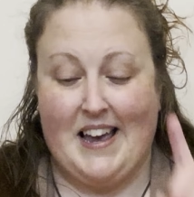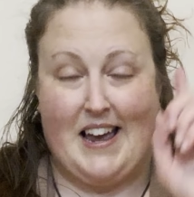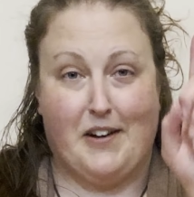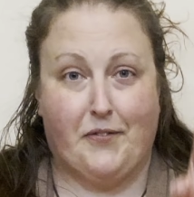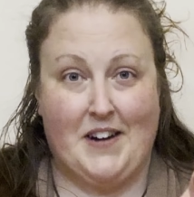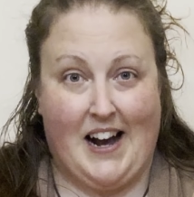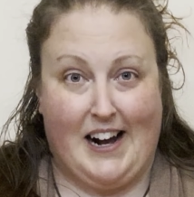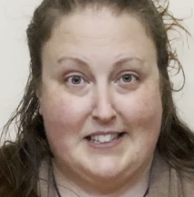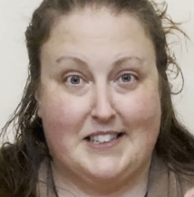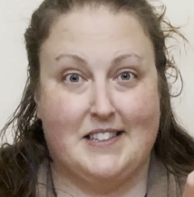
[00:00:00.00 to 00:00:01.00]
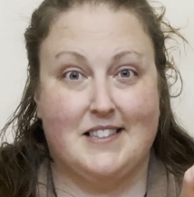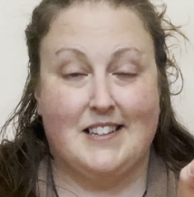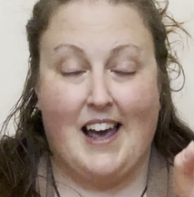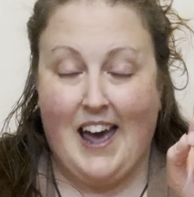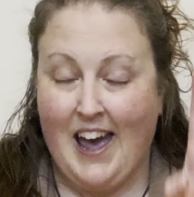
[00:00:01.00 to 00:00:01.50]
If not,
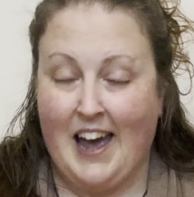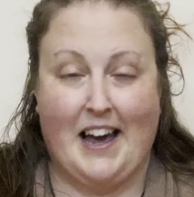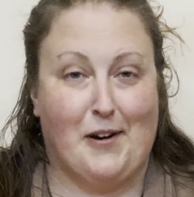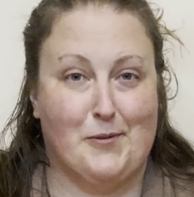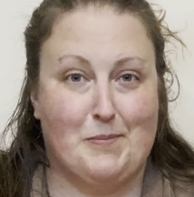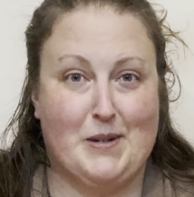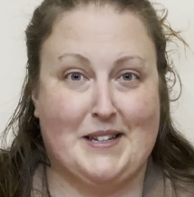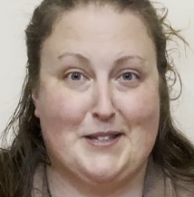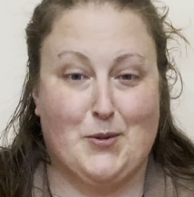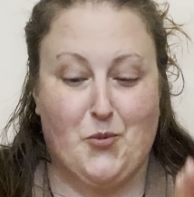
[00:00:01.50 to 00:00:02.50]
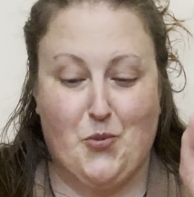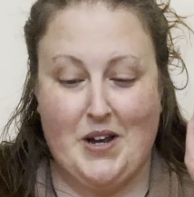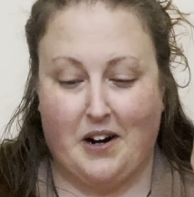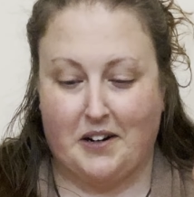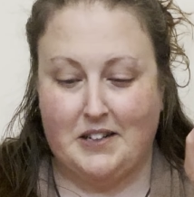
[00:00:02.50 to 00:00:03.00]
hang out, because
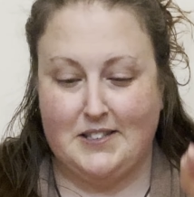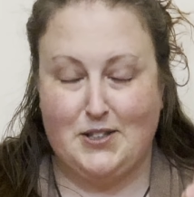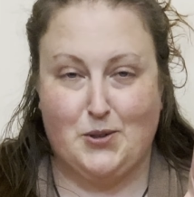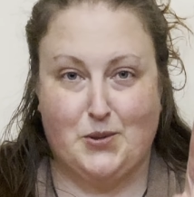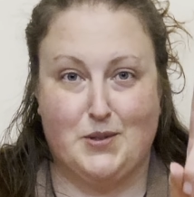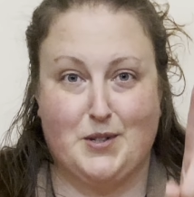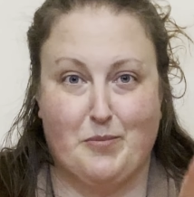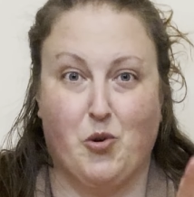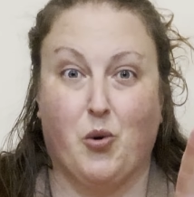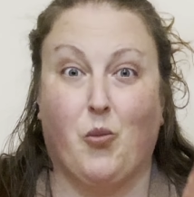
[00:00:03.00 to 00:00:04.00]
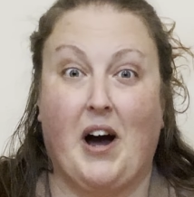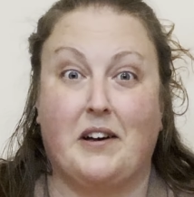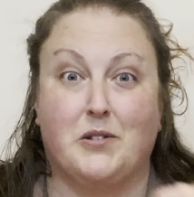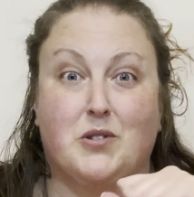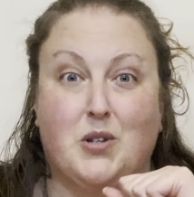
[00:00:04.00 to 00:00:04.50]
we are going to do some more
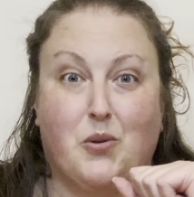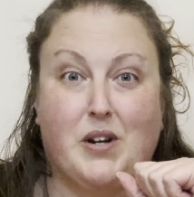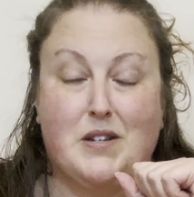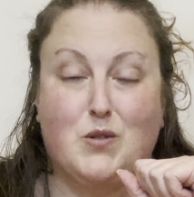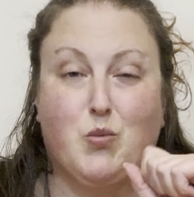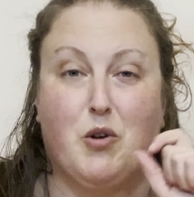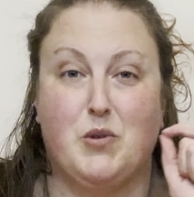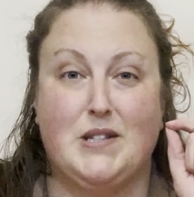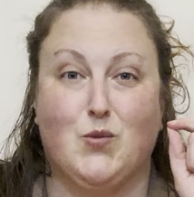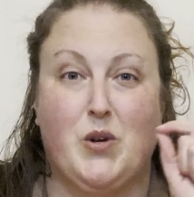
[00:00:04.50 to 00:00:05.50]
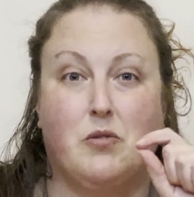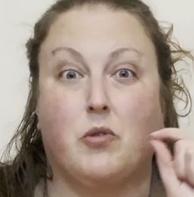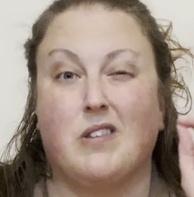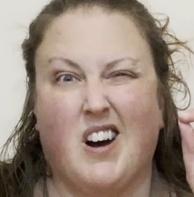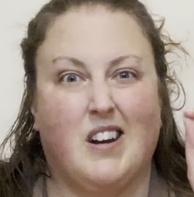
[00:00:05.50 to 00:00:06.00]
wild sodas where we sweeten
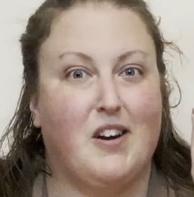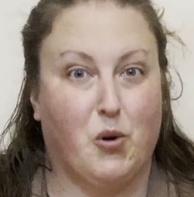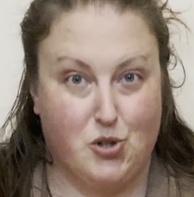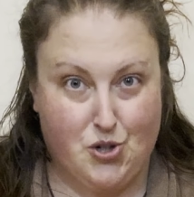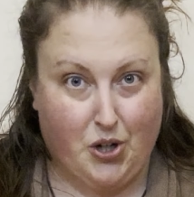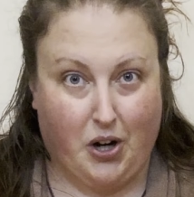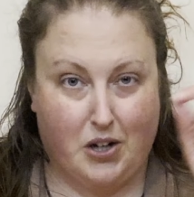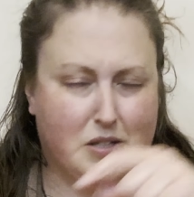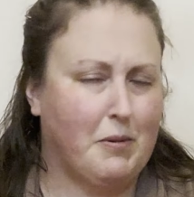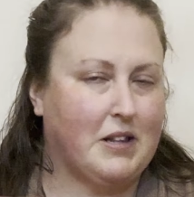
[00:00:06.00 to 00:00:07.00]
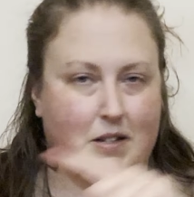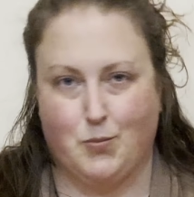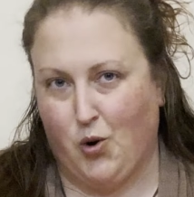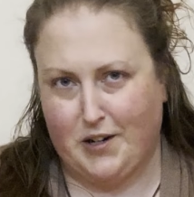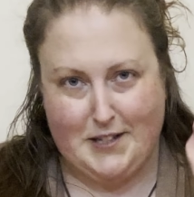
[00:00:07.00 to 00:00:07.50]
with honey or sugar to make this
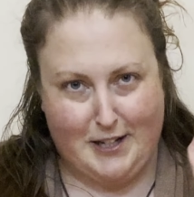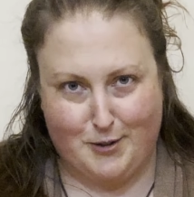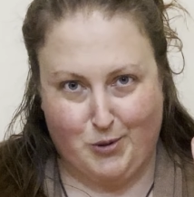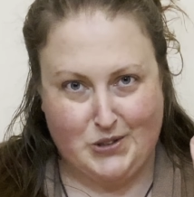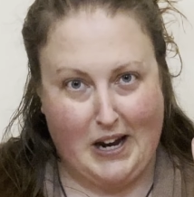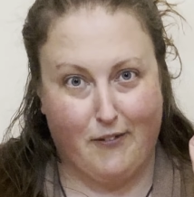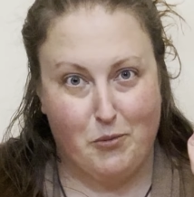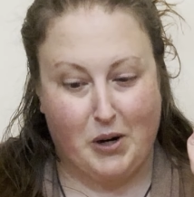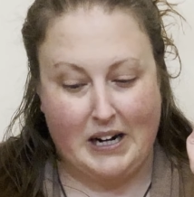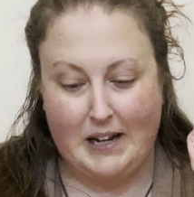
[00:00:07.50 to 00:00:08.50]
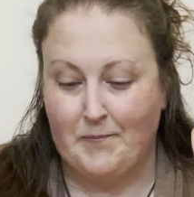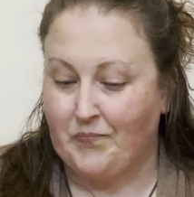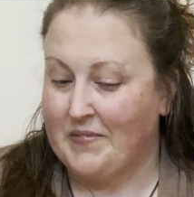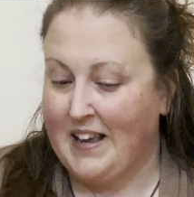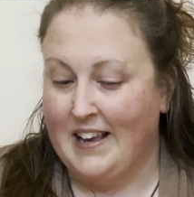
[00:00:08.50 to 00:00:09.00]
more accessible to everybody.
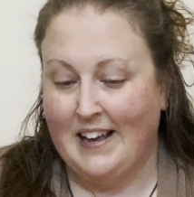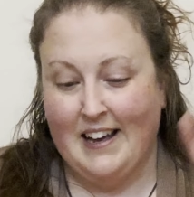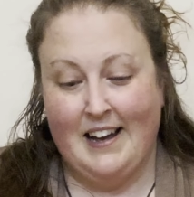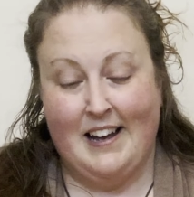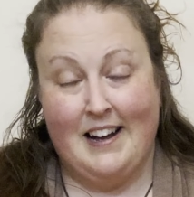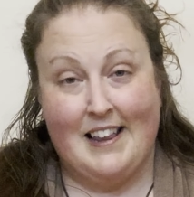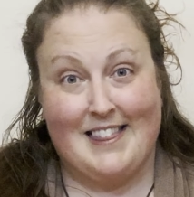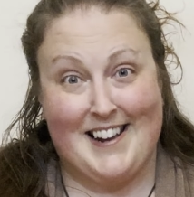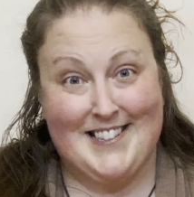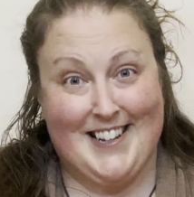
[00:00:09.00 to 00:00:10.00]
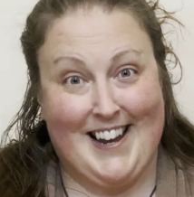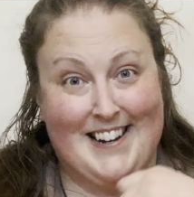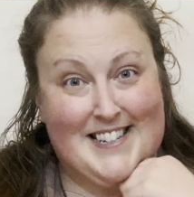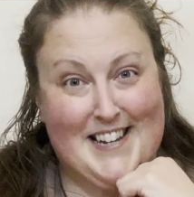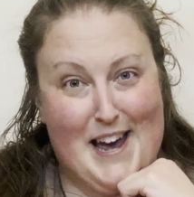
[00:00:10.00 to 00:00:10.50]
Thanks
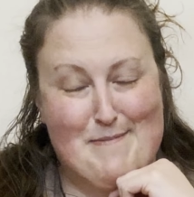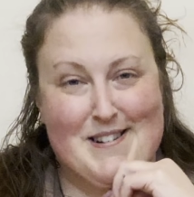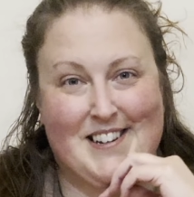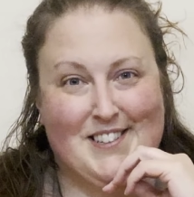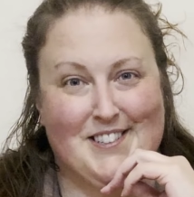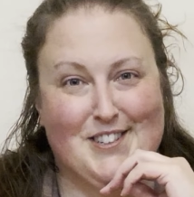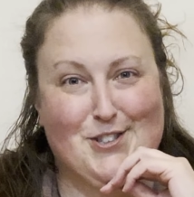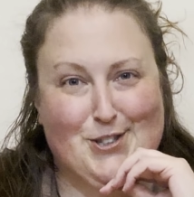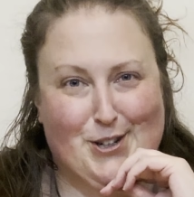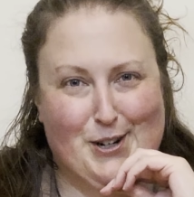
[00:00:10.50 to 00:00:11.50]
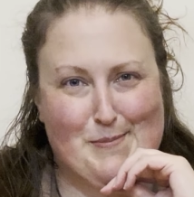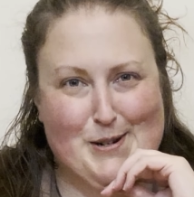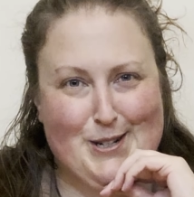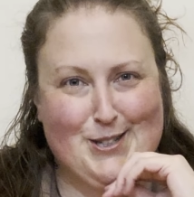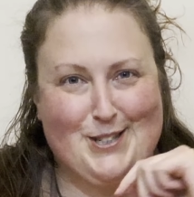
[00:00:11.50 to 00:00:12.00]
again to Cabin Hill
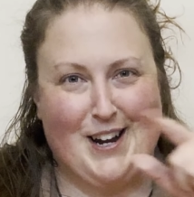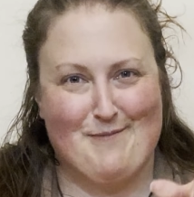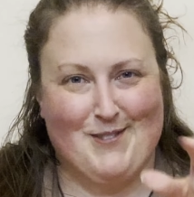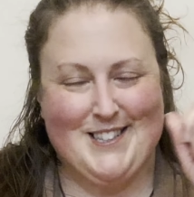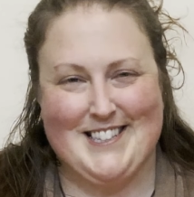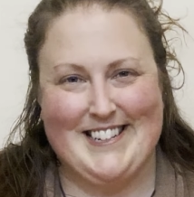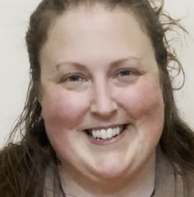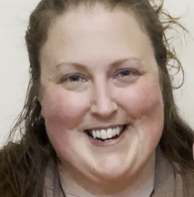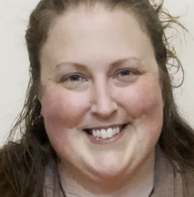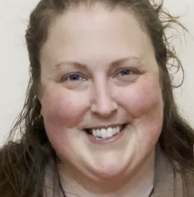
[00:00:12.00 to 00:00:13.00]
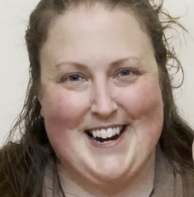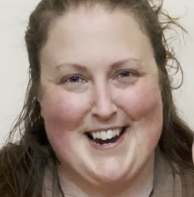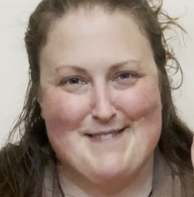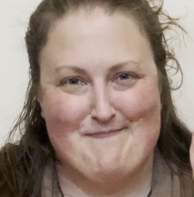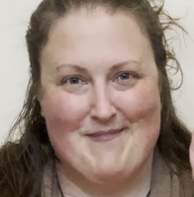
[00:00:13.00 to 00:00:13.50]
Sugarbush, and we'll see you next
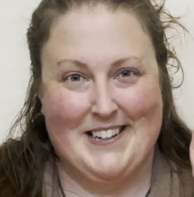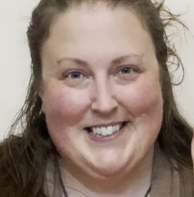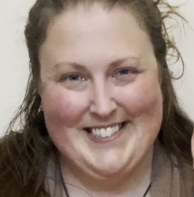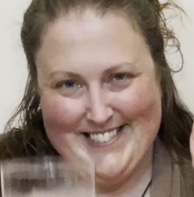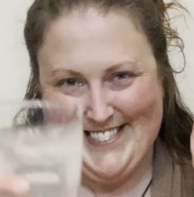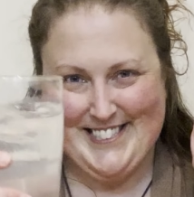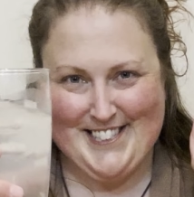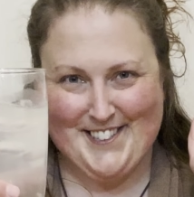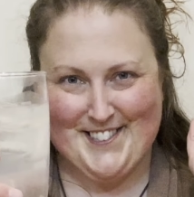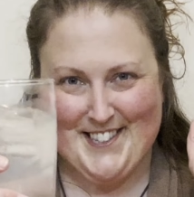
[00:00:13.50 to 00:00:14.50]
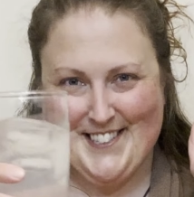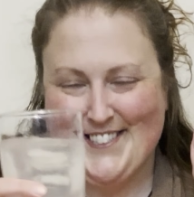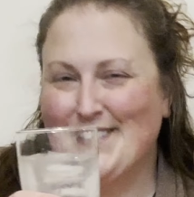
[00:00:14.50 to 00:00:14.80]
time. Cheers.